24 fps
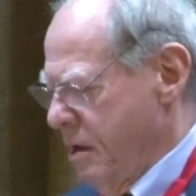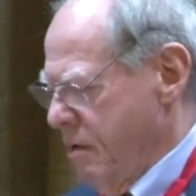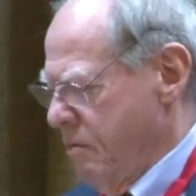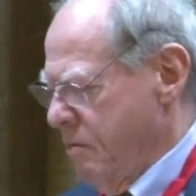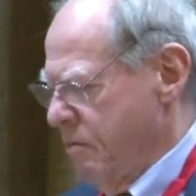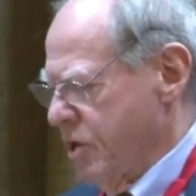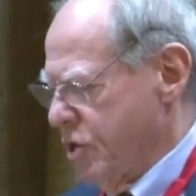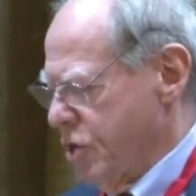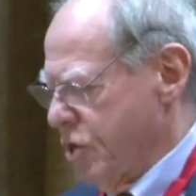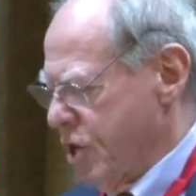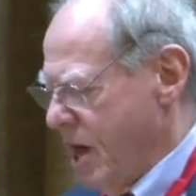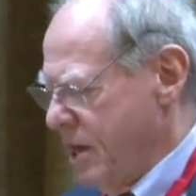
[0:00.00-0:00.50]

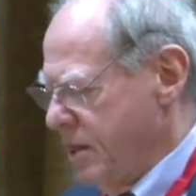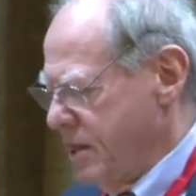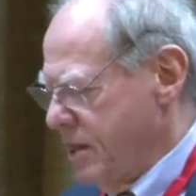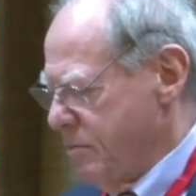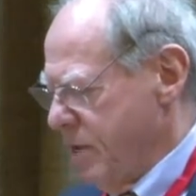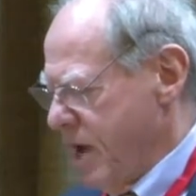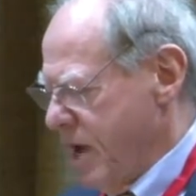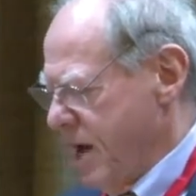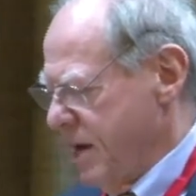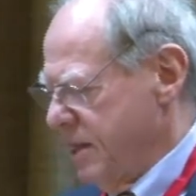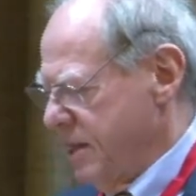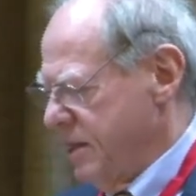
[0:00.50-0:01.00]
which
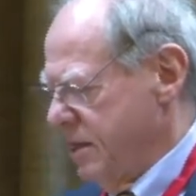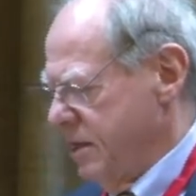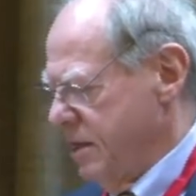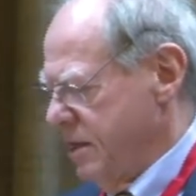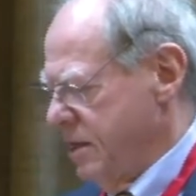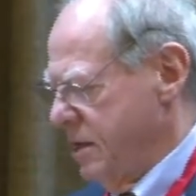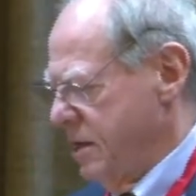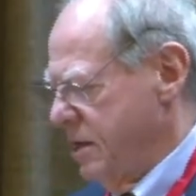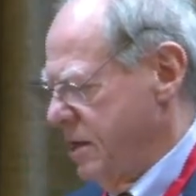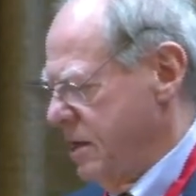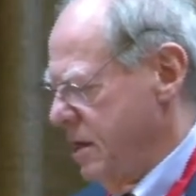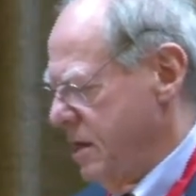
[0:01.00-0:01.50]
undermined
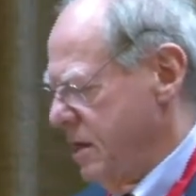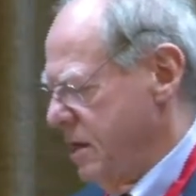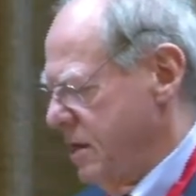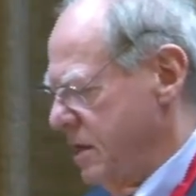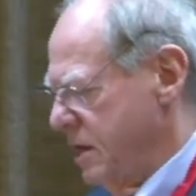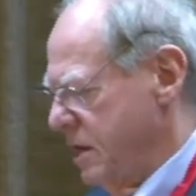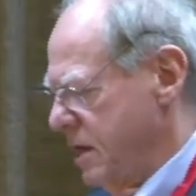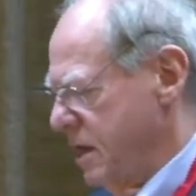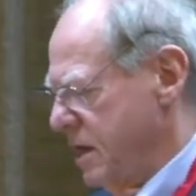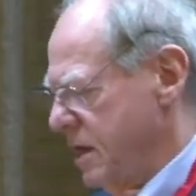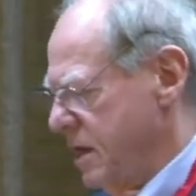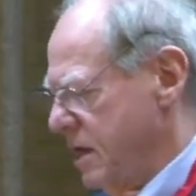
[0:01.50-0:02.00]

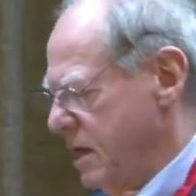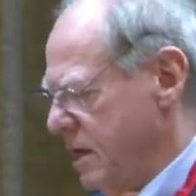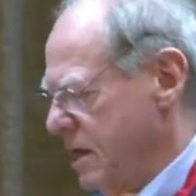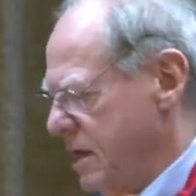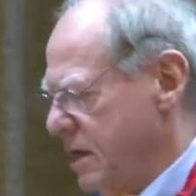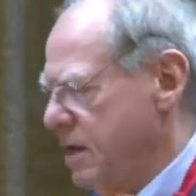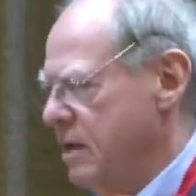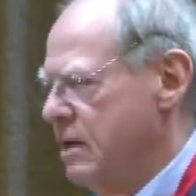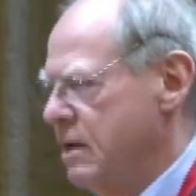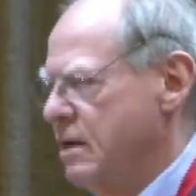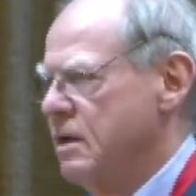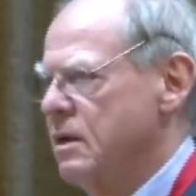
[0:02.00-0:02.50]
the
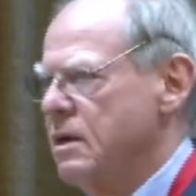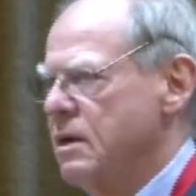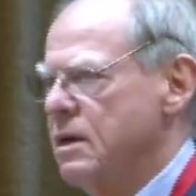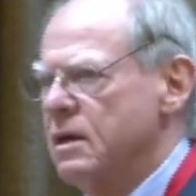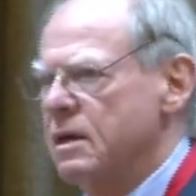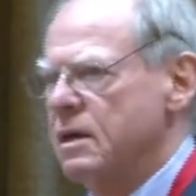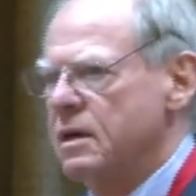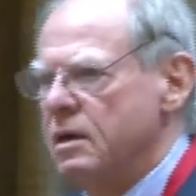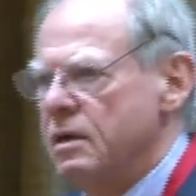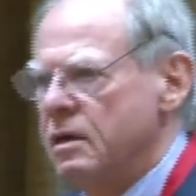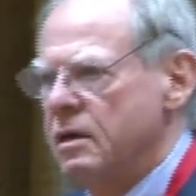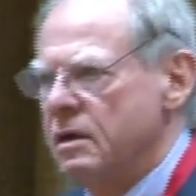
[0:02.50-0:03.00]

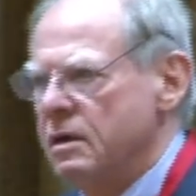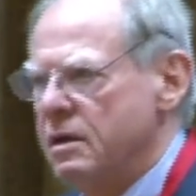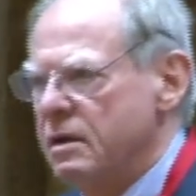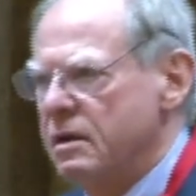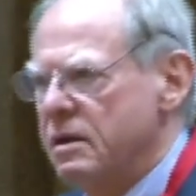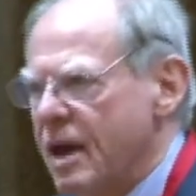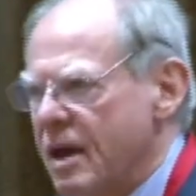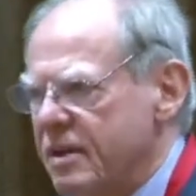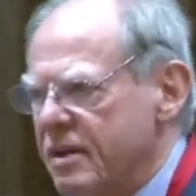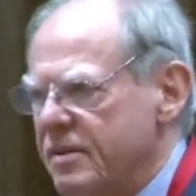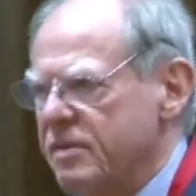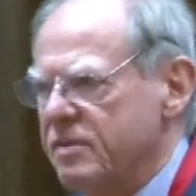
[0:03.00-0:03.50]

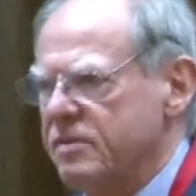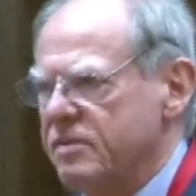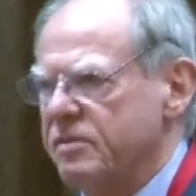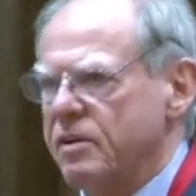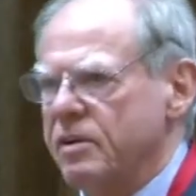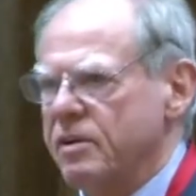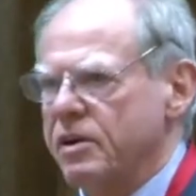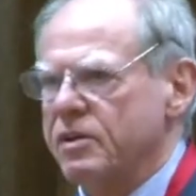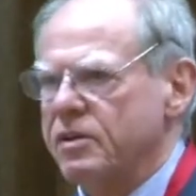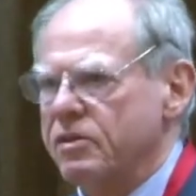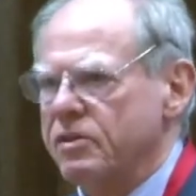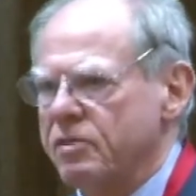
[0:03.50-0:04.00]

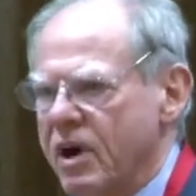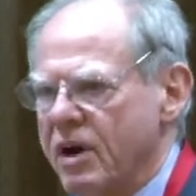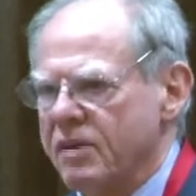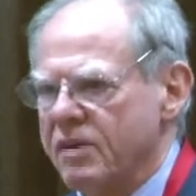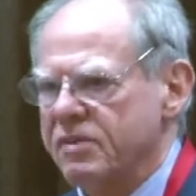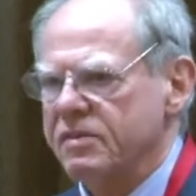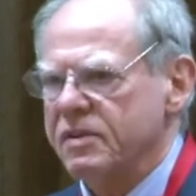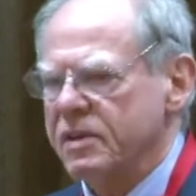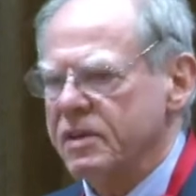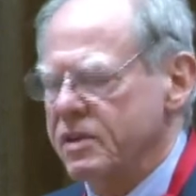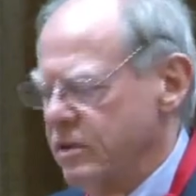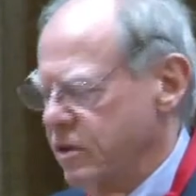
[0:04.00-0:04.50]
necessary
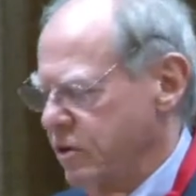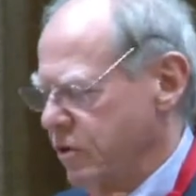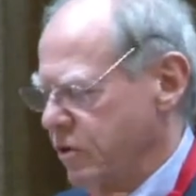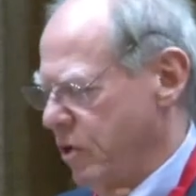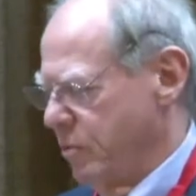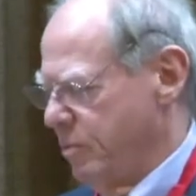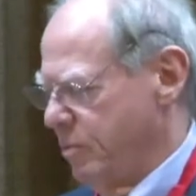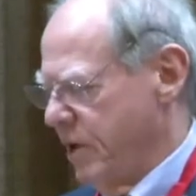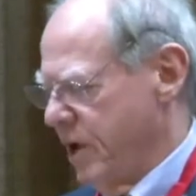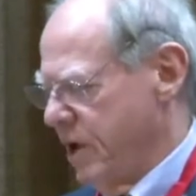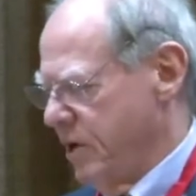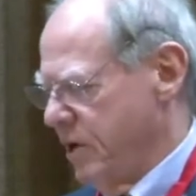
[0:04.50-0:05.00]
trust in the
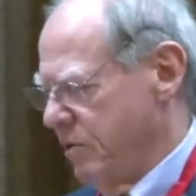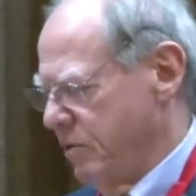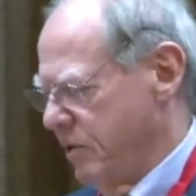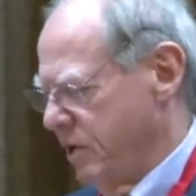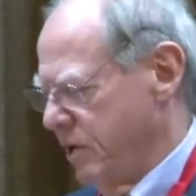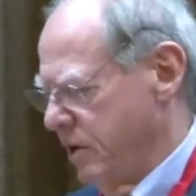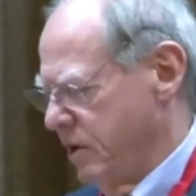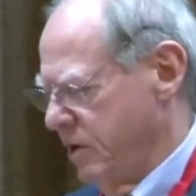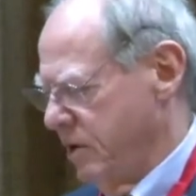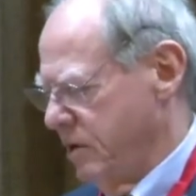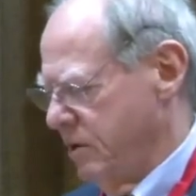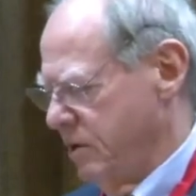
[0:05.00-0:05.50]
European
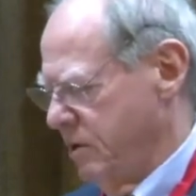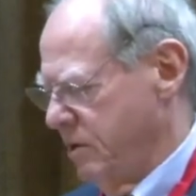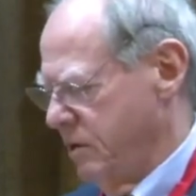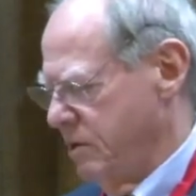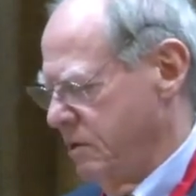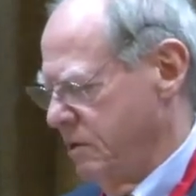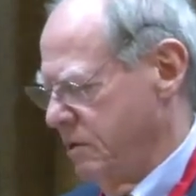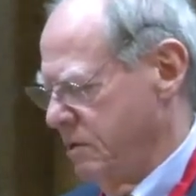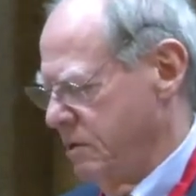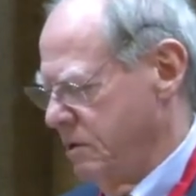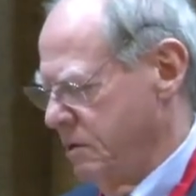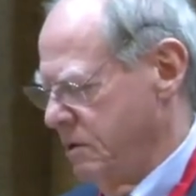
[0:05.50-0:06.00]
Union,
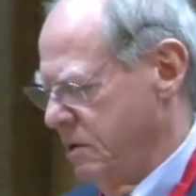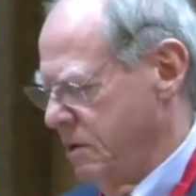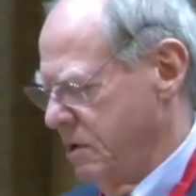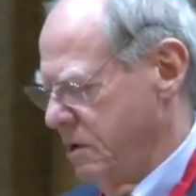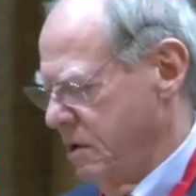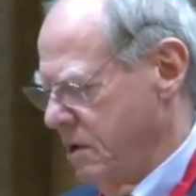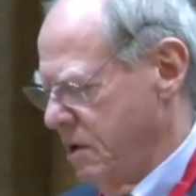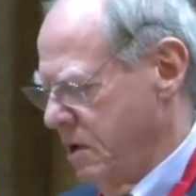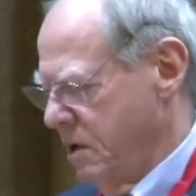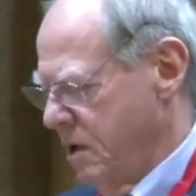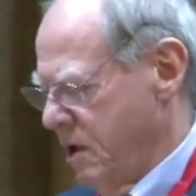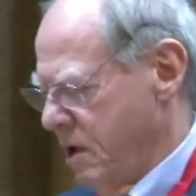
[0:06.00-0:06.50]

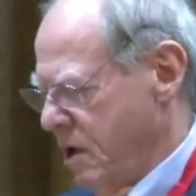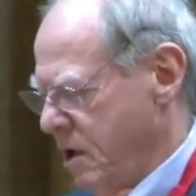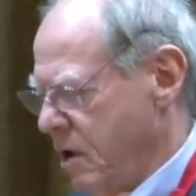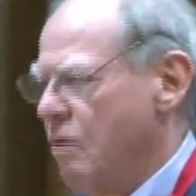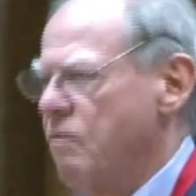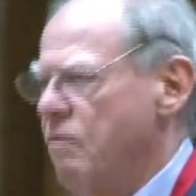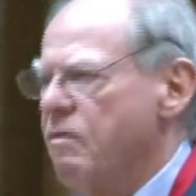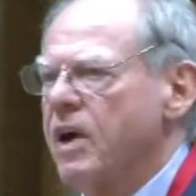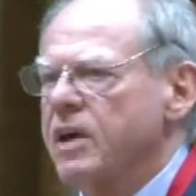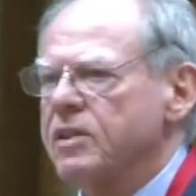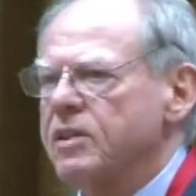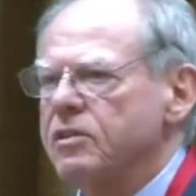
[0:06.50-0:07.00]

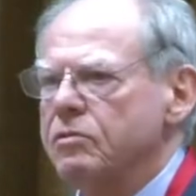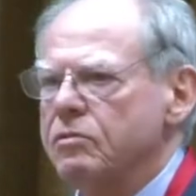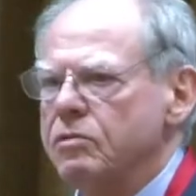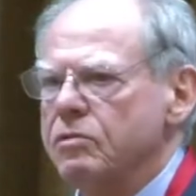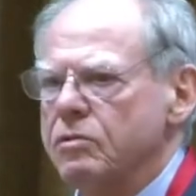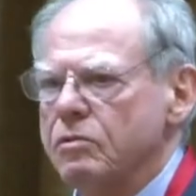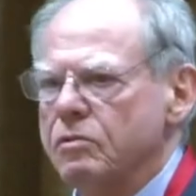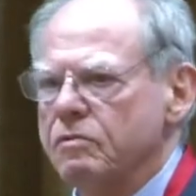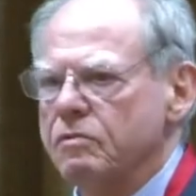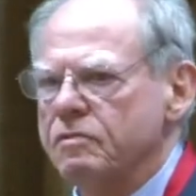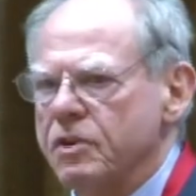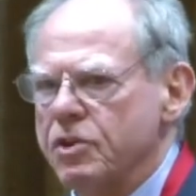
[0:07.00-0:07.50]
or what to
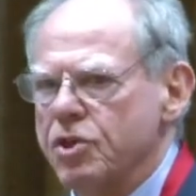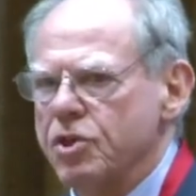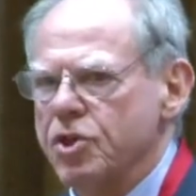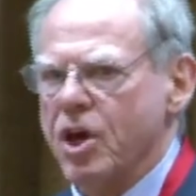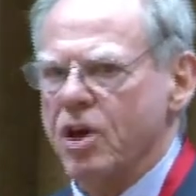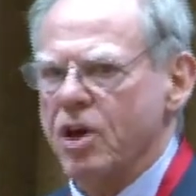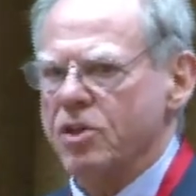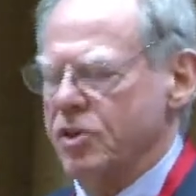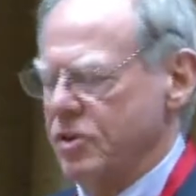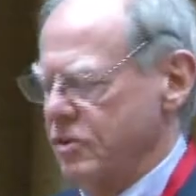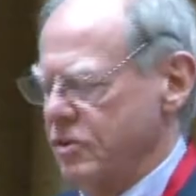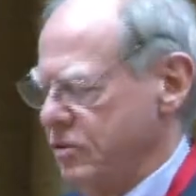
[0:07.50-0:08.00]
do with
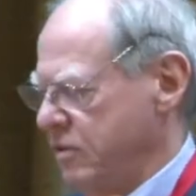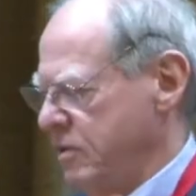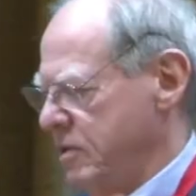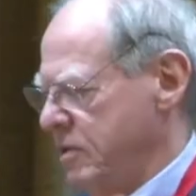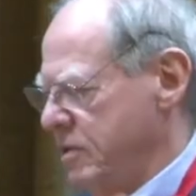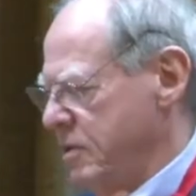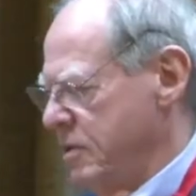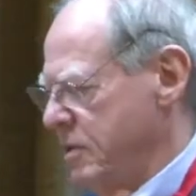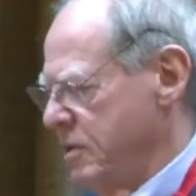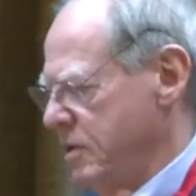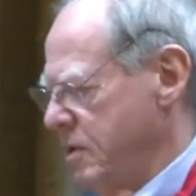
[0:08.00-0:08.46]
judges